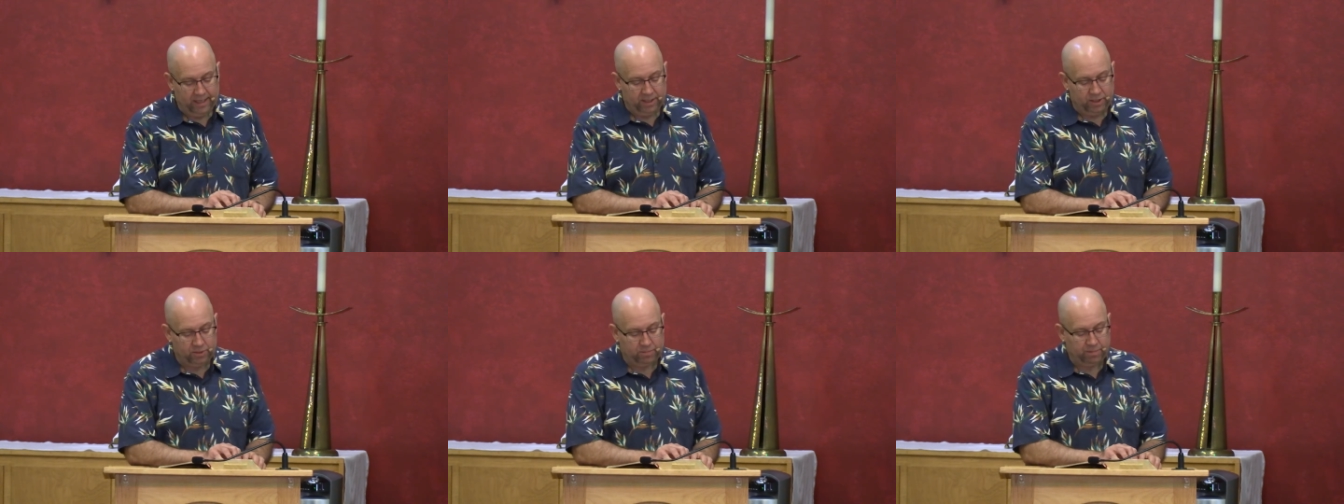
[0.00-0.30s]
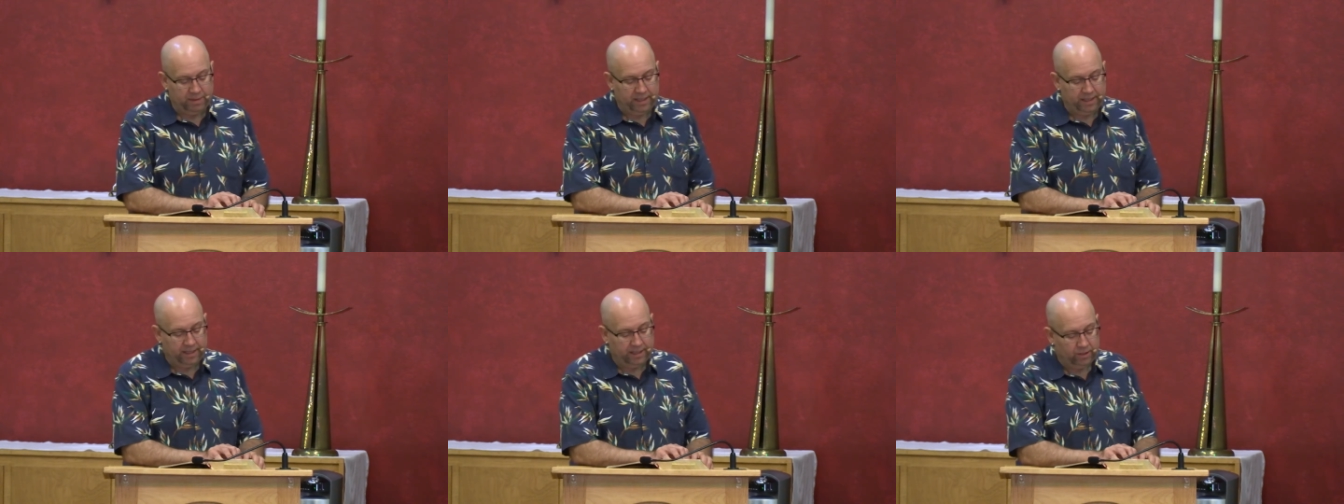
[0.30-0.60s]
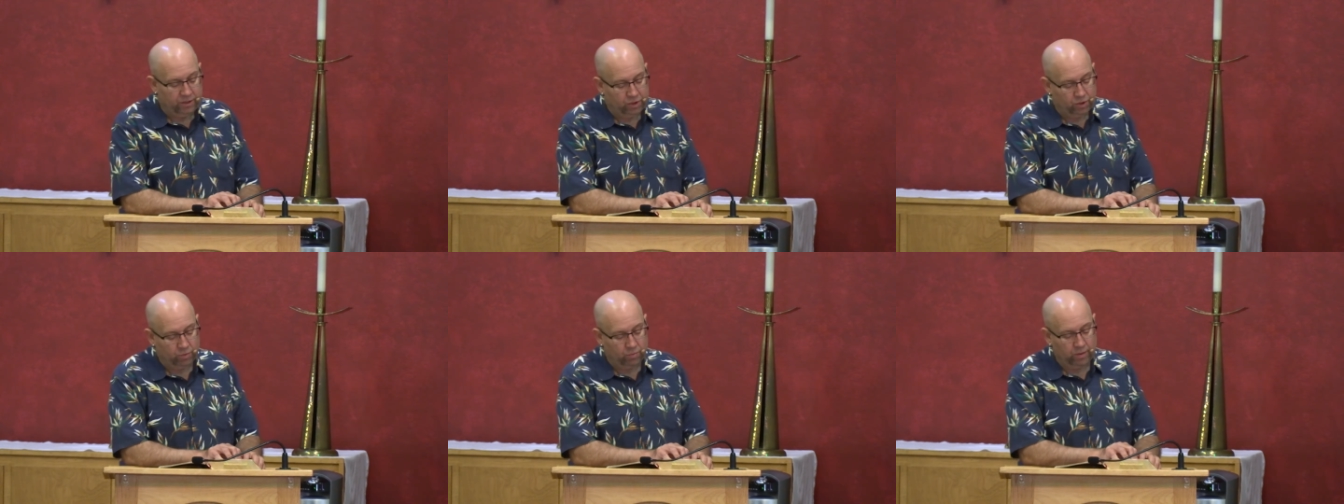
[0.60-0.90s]

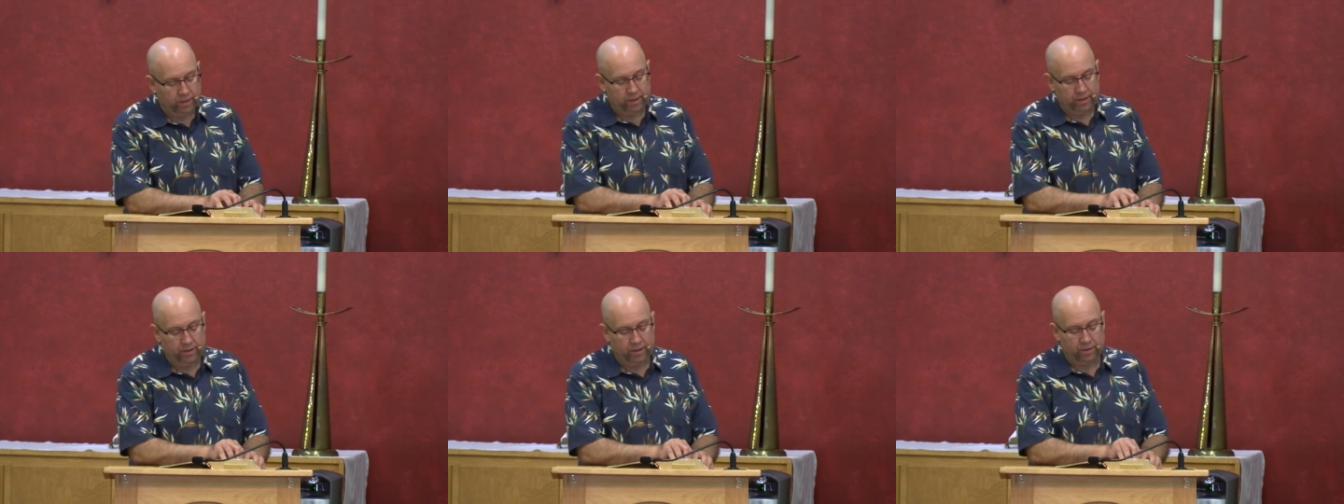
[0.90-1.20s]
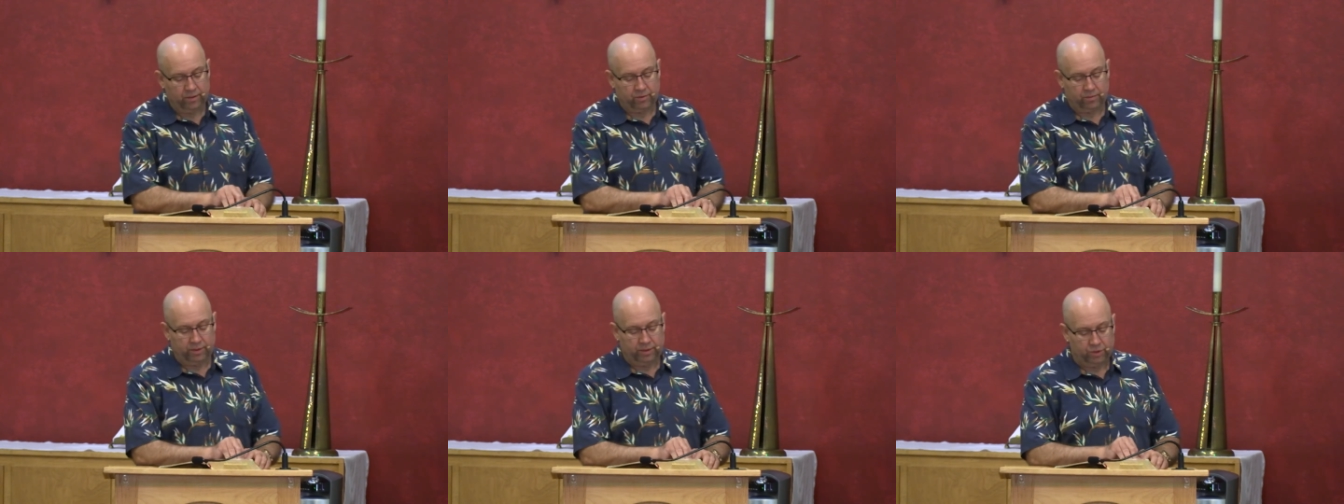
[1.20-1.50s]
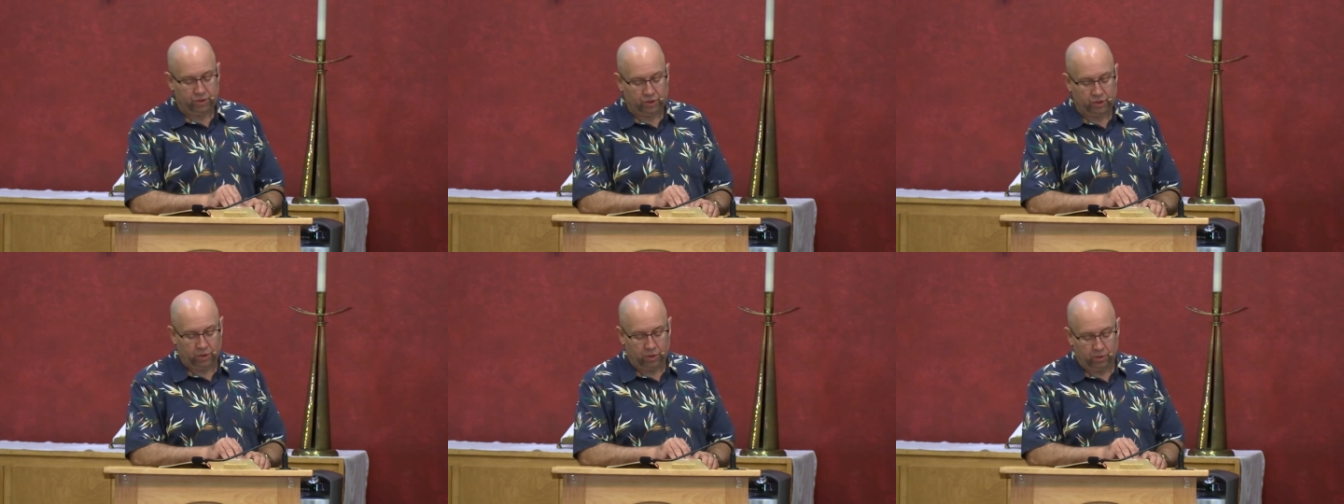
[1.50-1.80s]
speaking to one another
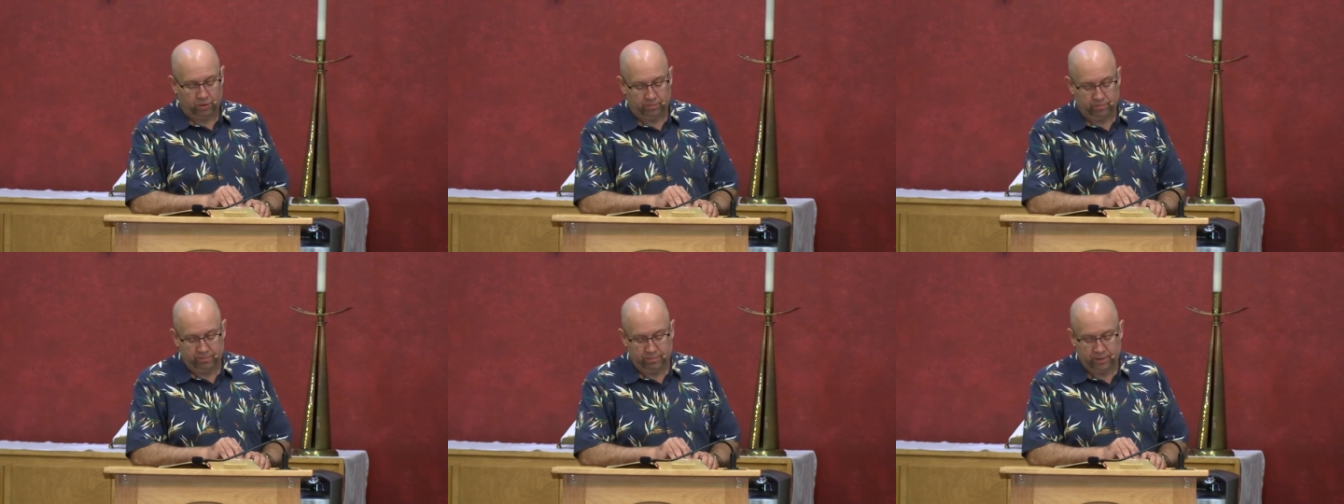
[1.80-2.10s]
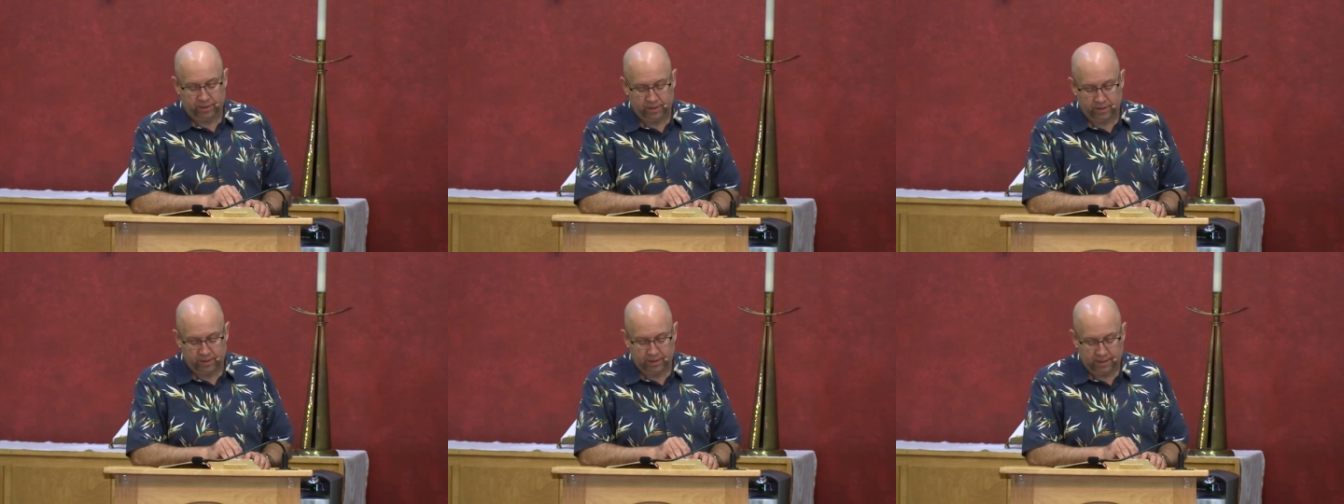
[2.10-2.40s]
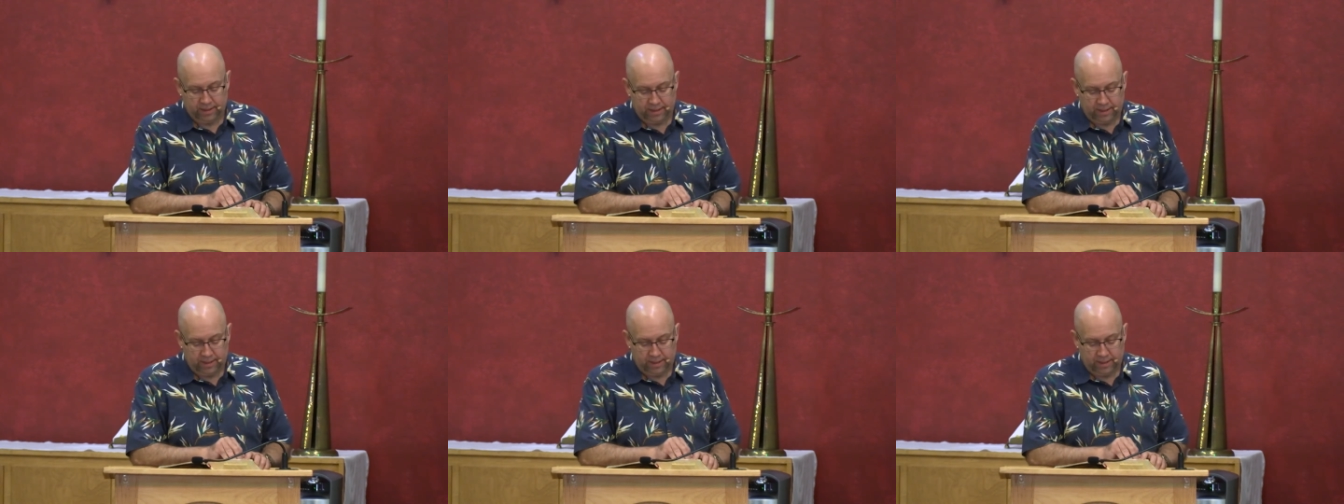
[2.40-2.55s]
in psalms,